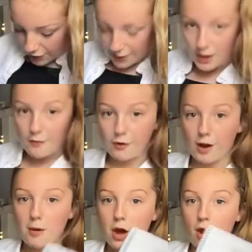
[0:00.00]
trying to cover
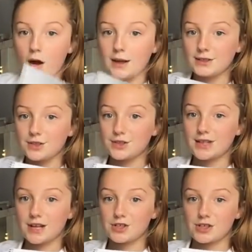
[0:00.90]
up. I do
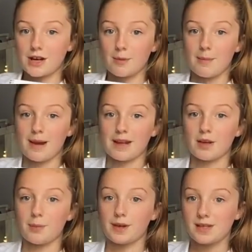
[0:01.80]
section out my
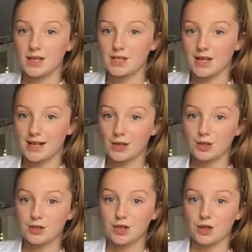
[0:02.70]
planner because I think it
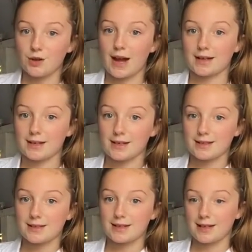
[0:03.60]
looks cute and
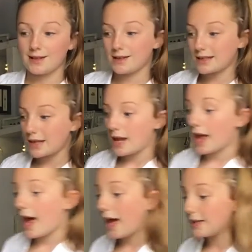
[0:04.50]
it's neat
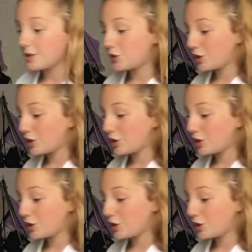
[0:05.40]
and